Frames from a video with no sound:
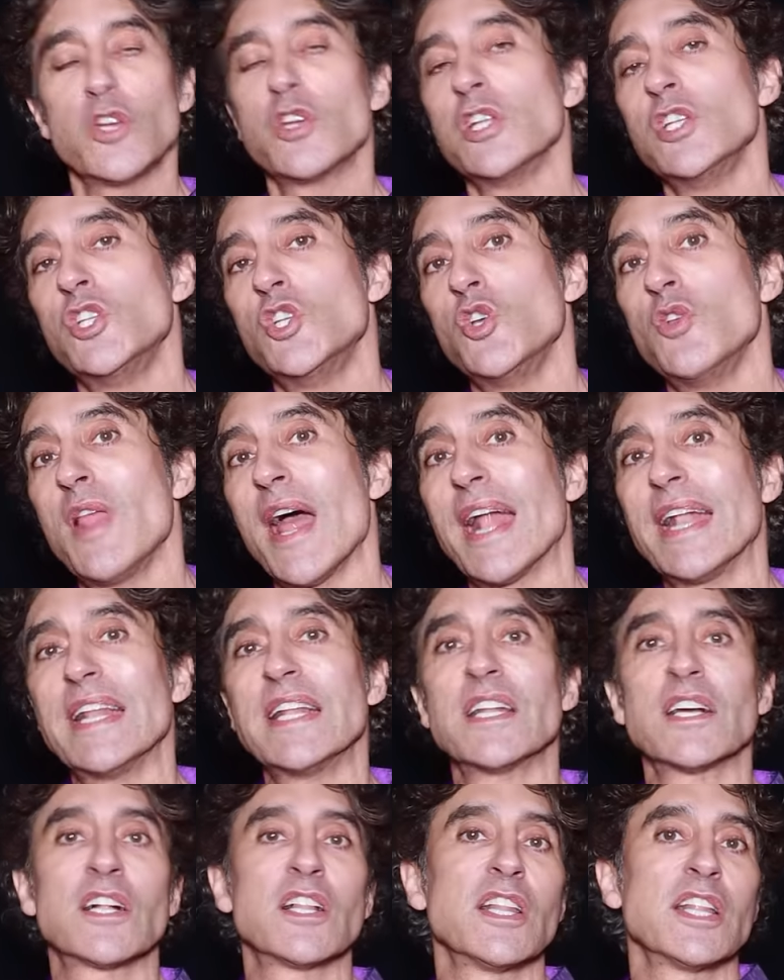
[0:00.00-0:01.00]
can do that in
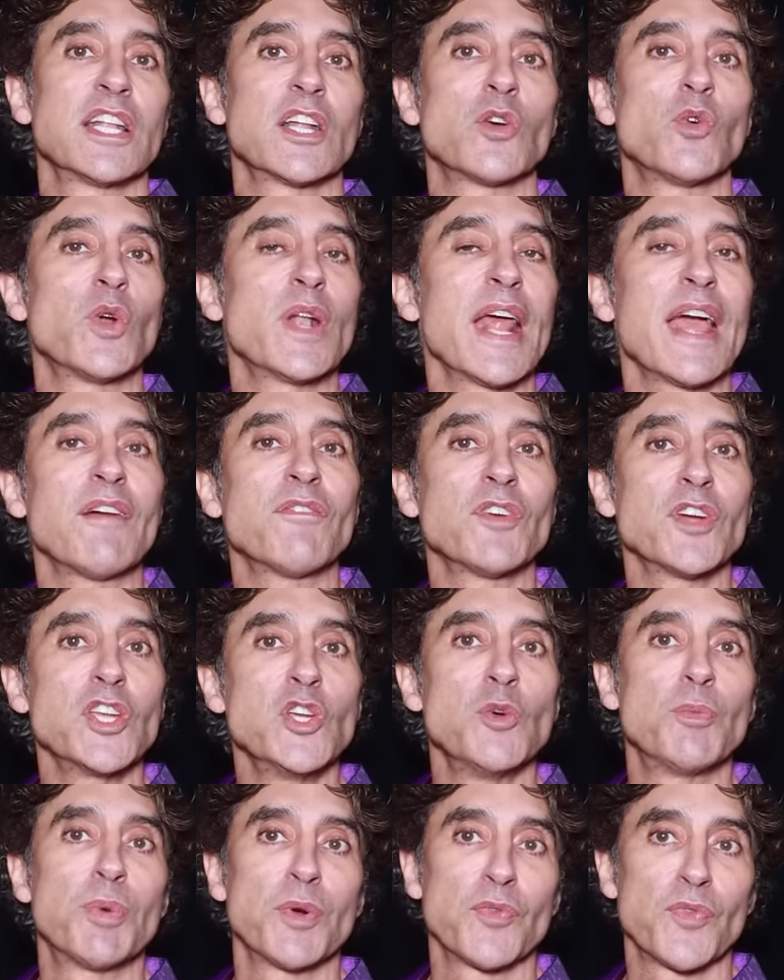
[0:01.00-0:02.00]
a clinic, whatever
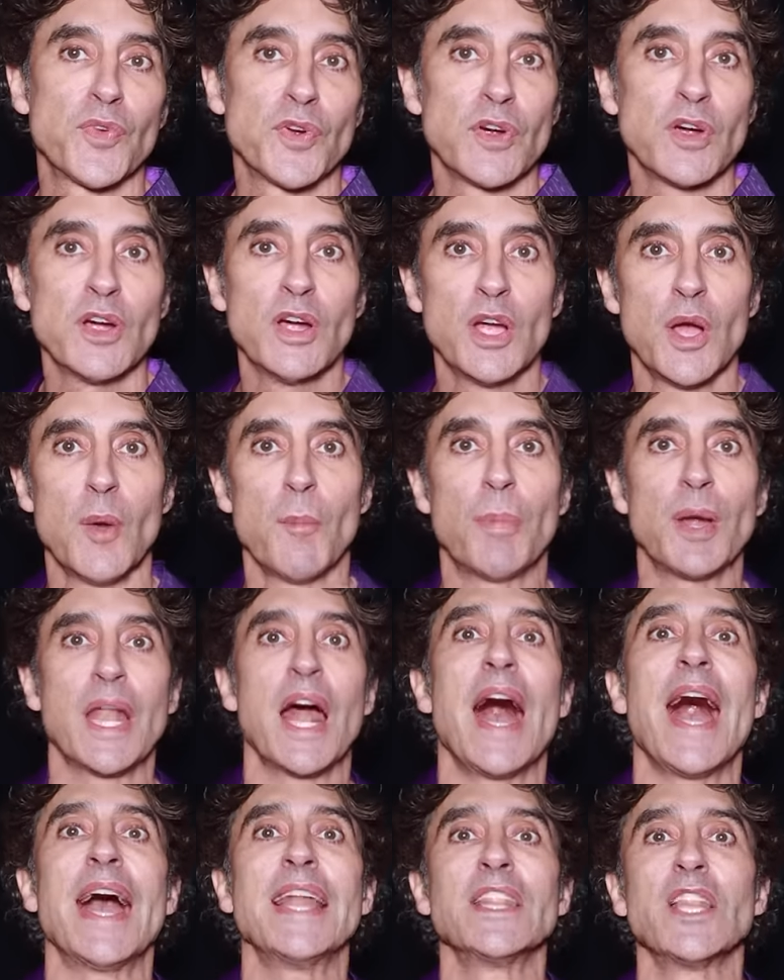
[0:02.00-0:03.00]
you prefer. But
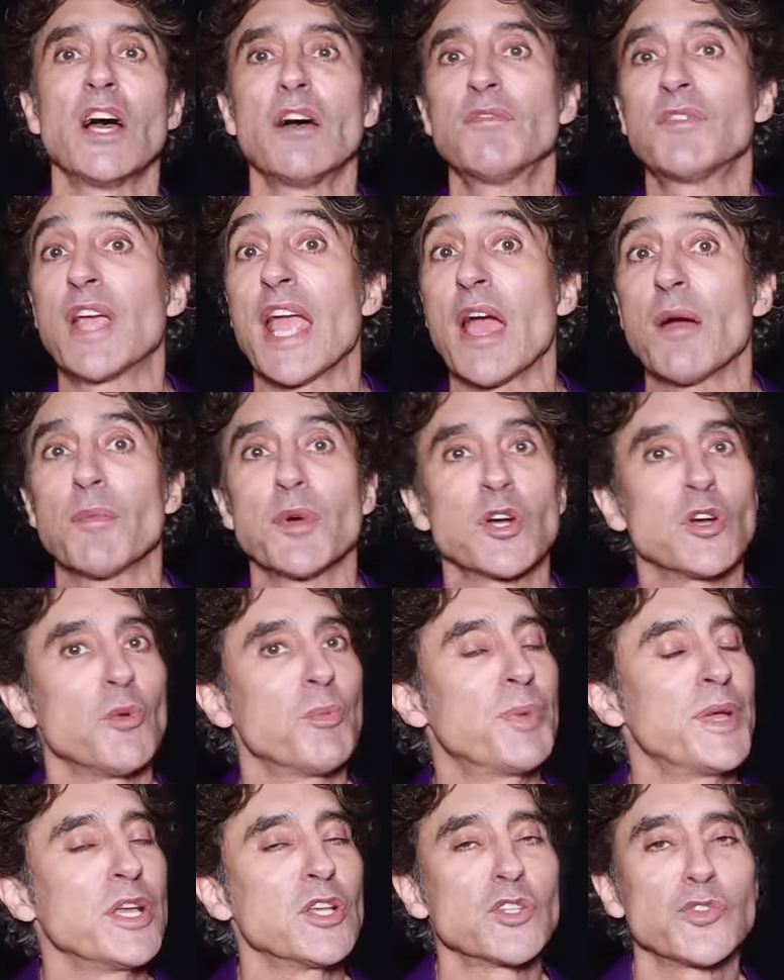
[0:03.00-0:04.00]
I love chemical
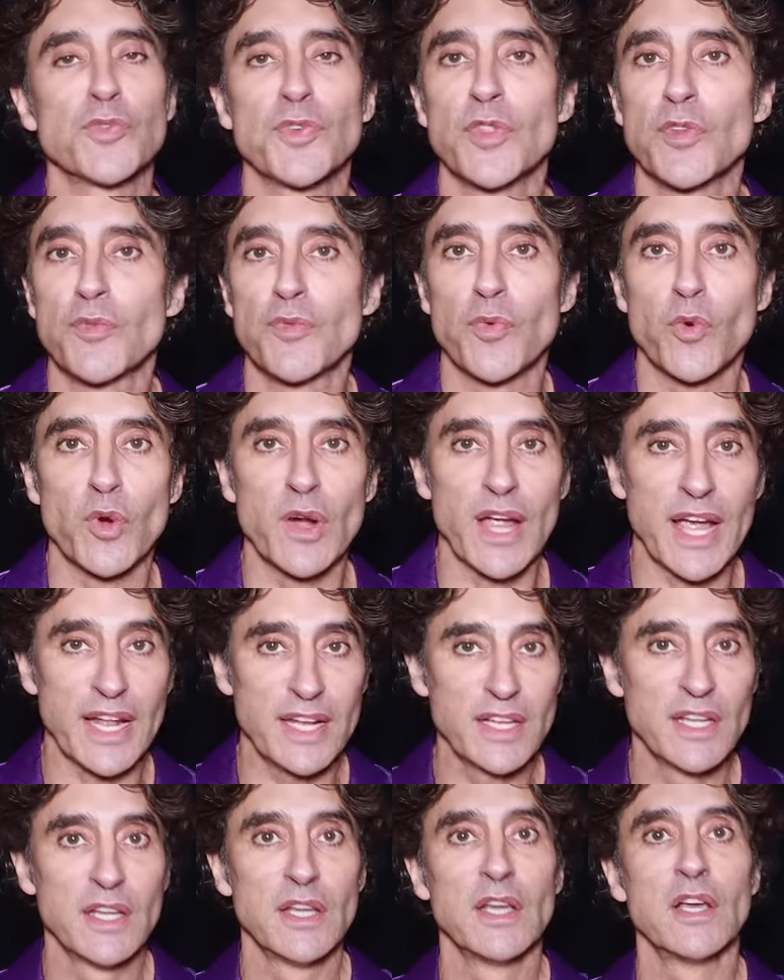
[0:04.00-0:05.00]
peels for the forehead.
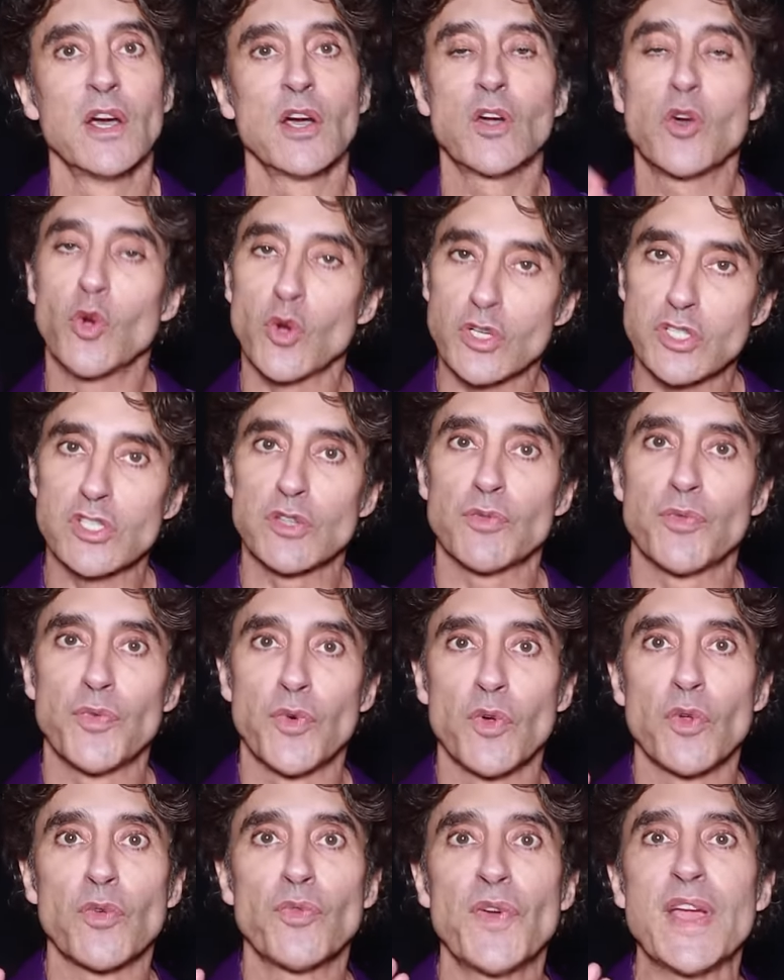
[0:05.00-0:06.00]
Of course, the
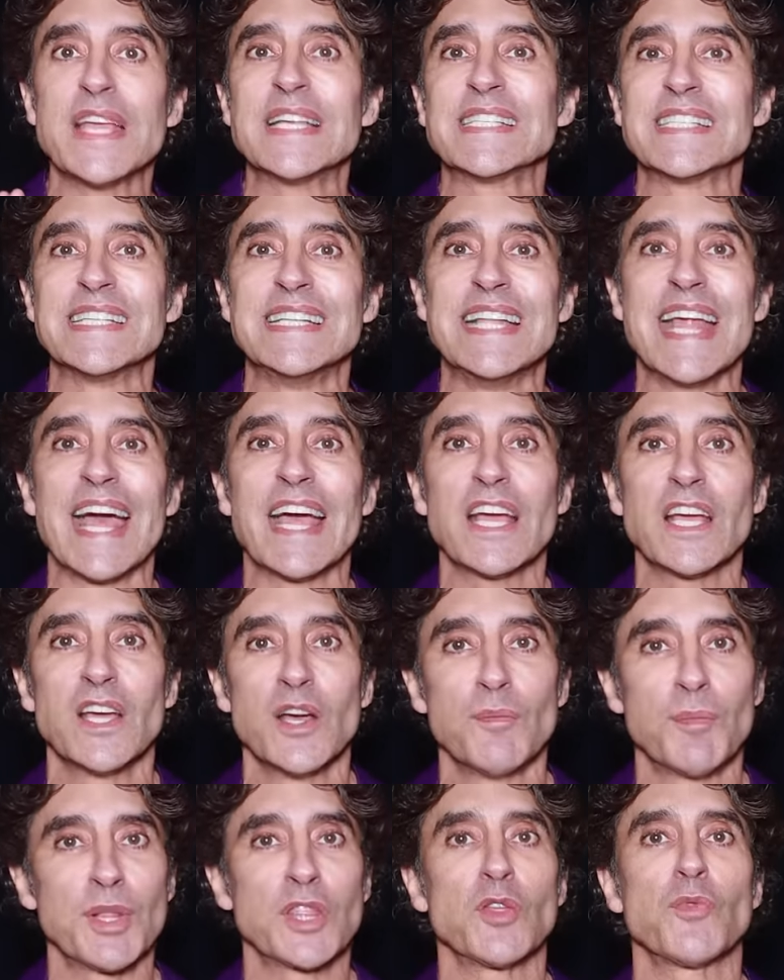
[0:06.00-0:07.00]
full face and neck,
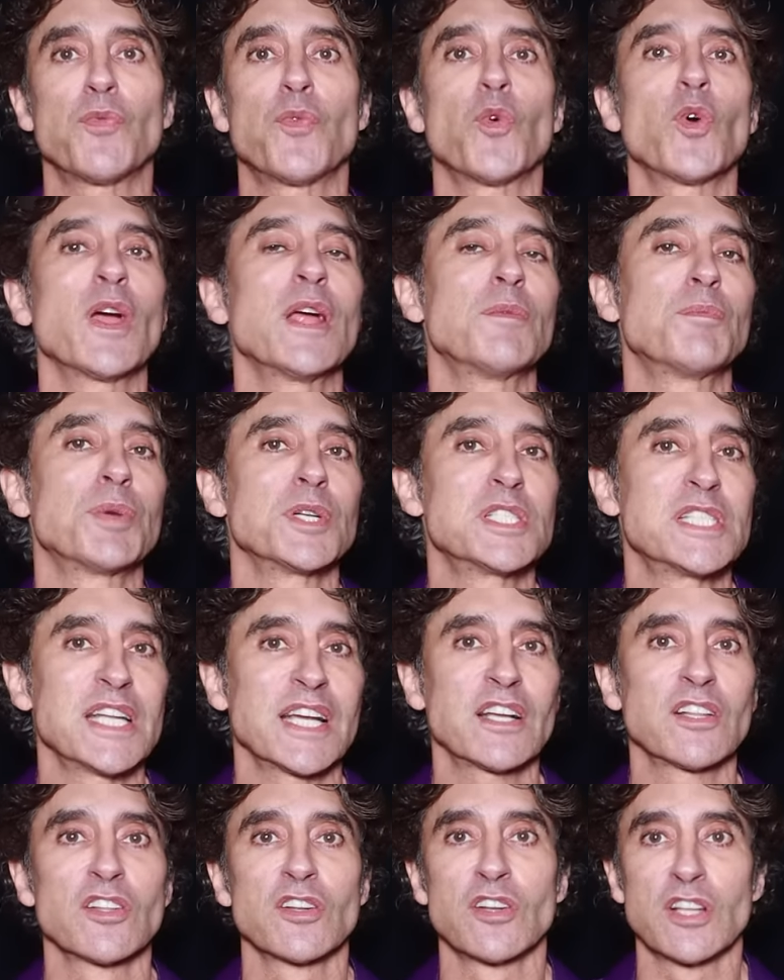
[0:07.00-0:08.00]
but the forehead
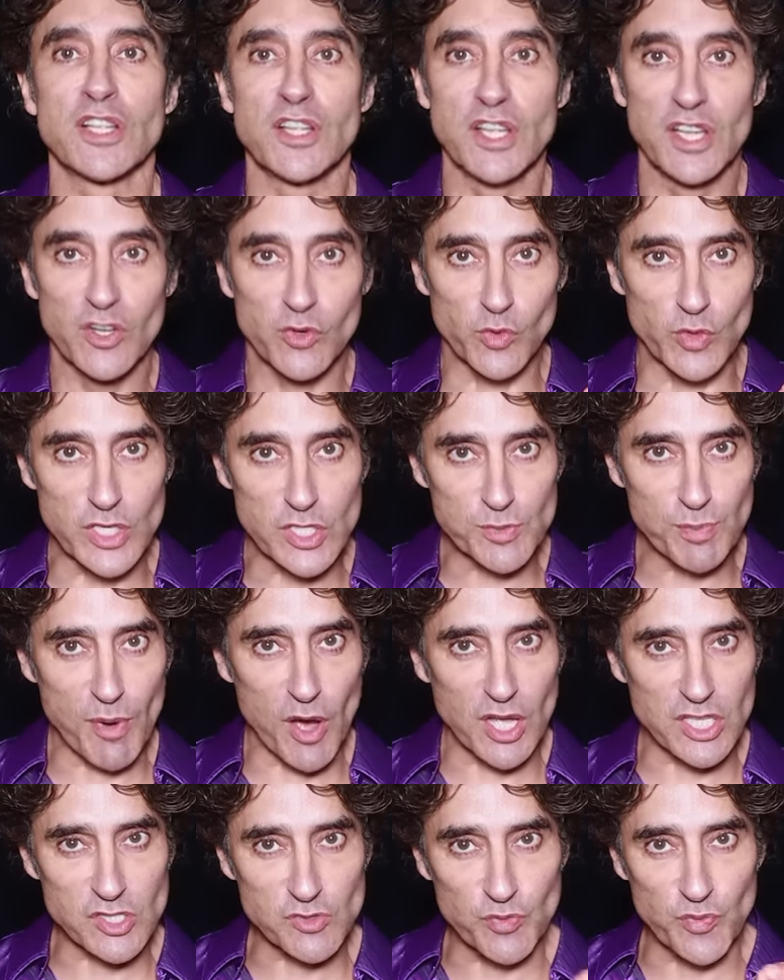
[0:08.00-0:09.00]
particularly
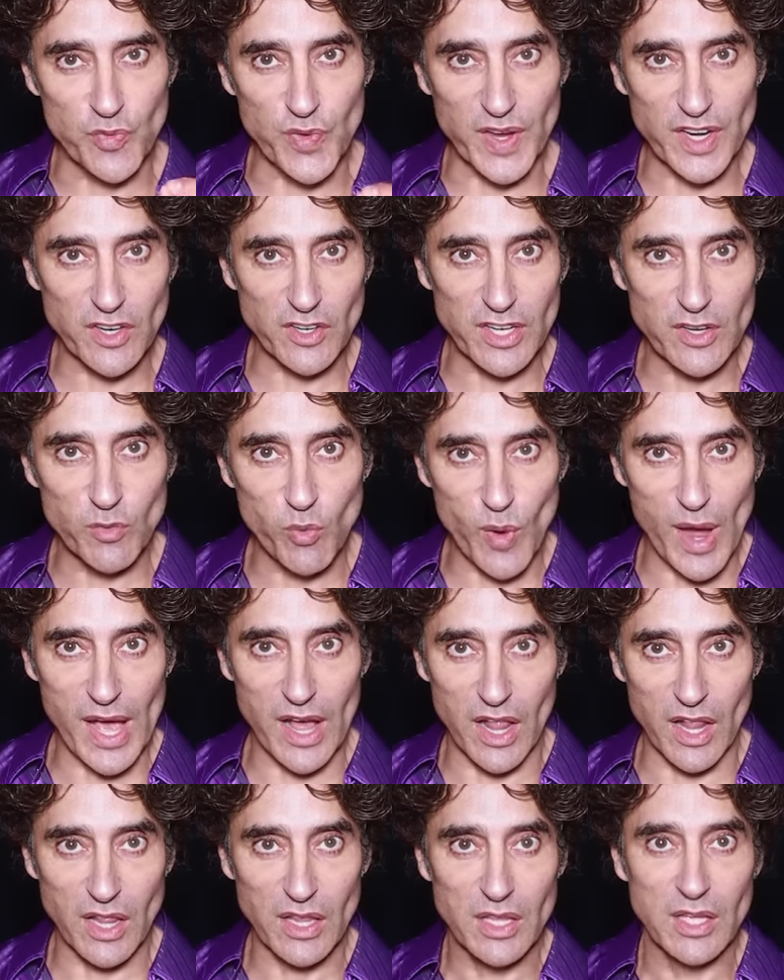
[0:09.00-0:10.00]
responds very
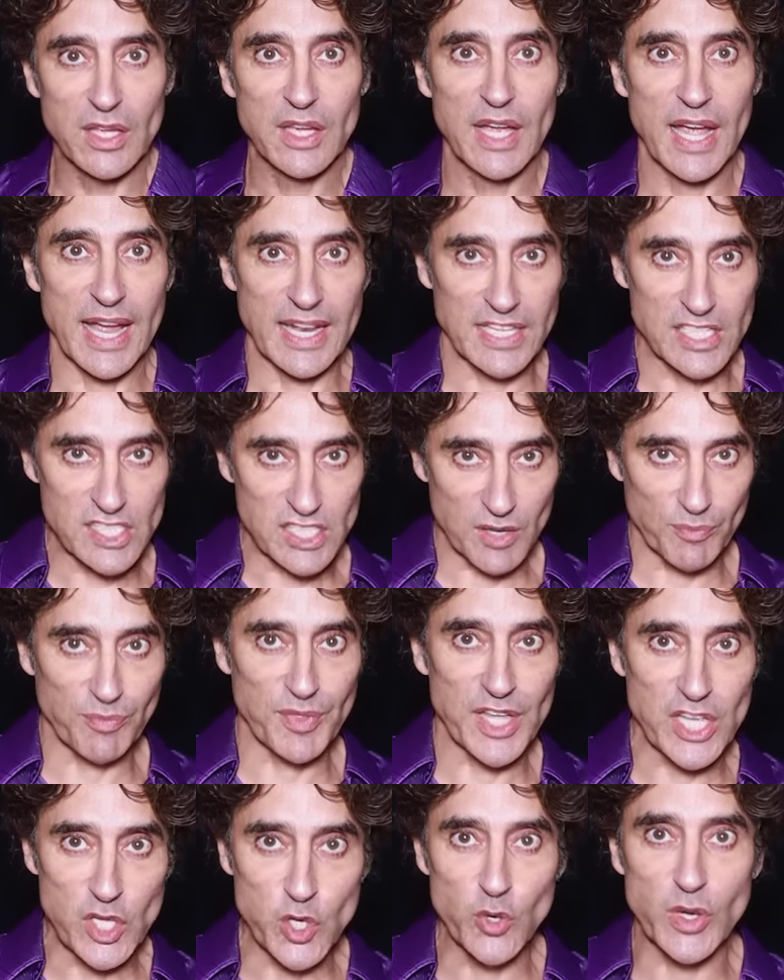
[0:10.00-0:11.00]
well and it's
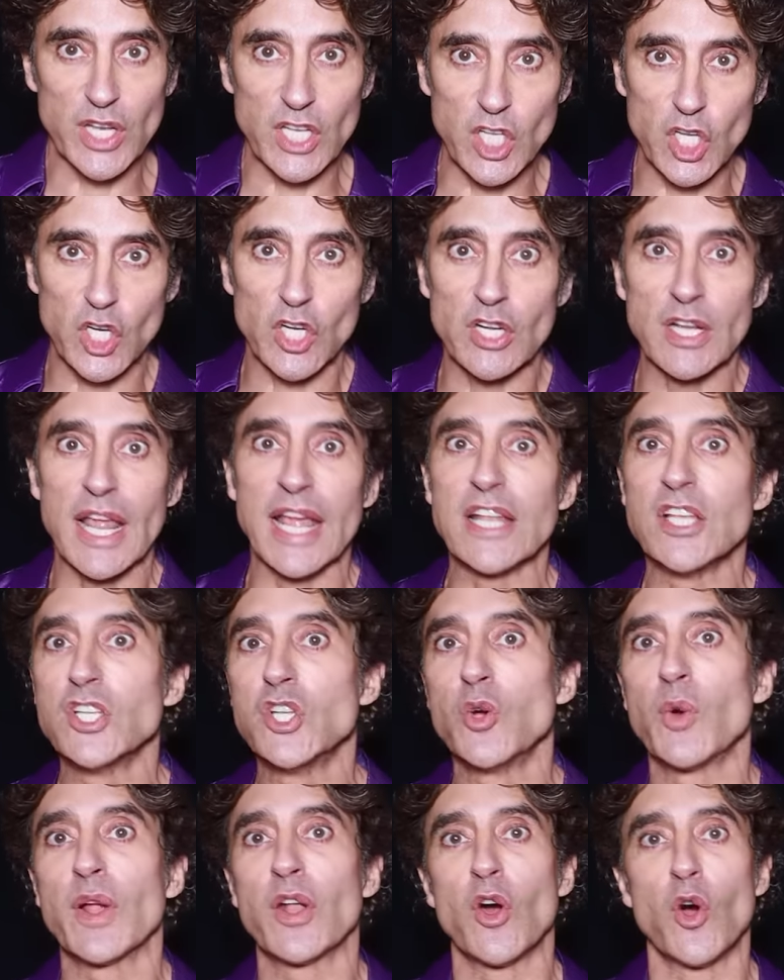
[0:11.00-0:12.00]
something you can learn and
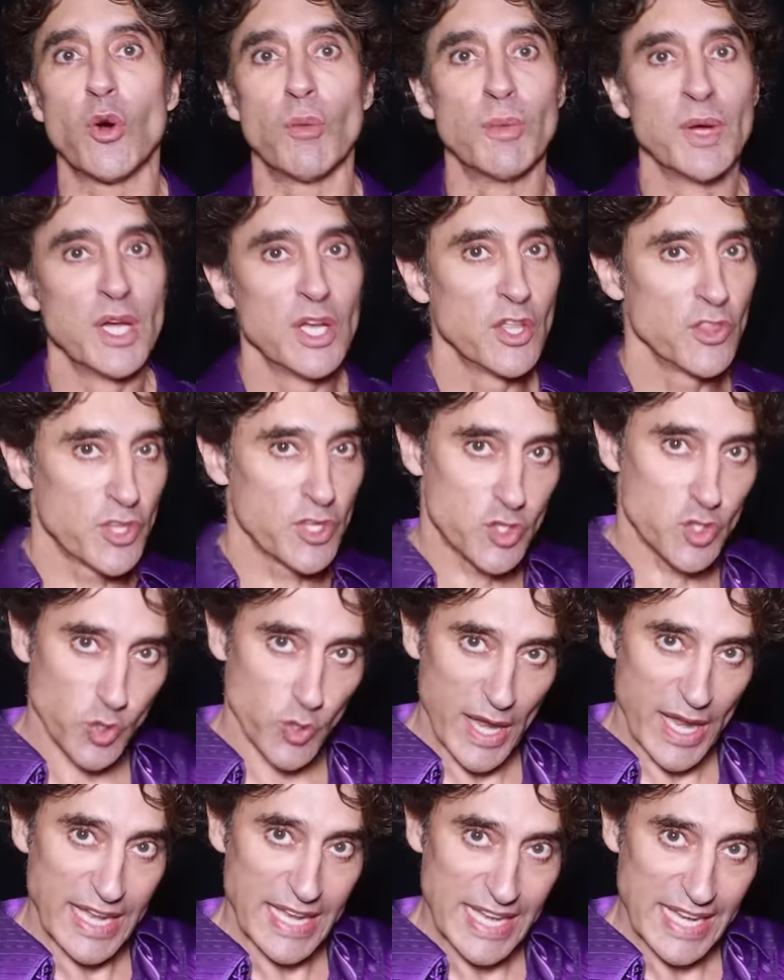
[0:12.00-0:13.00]
do at home. The
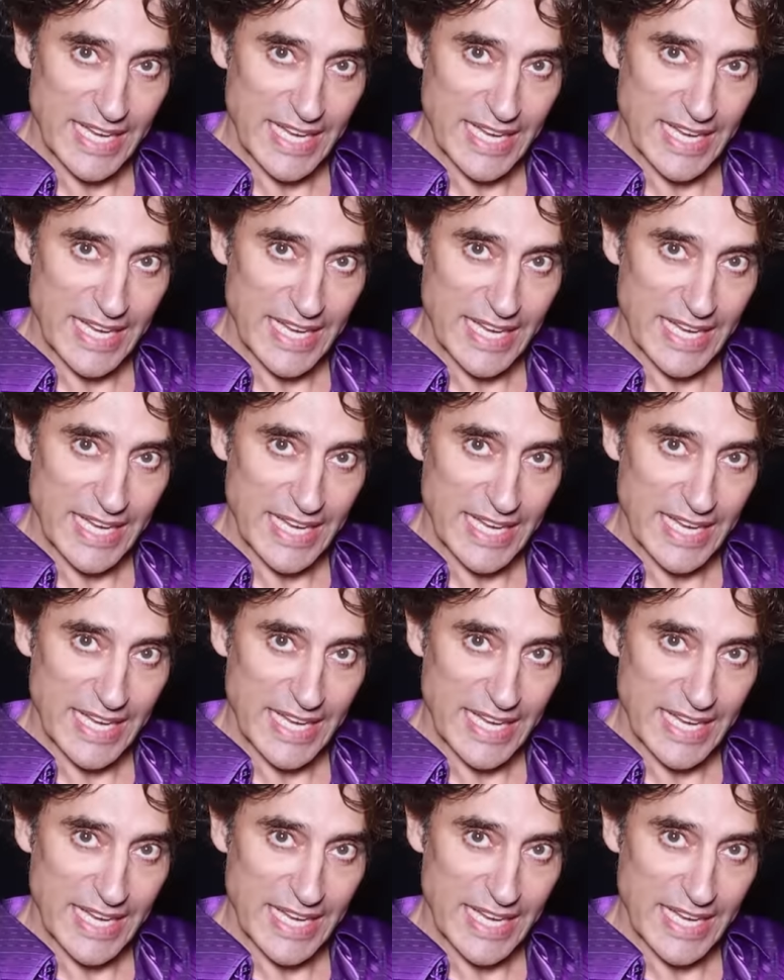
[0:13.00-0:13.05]
trend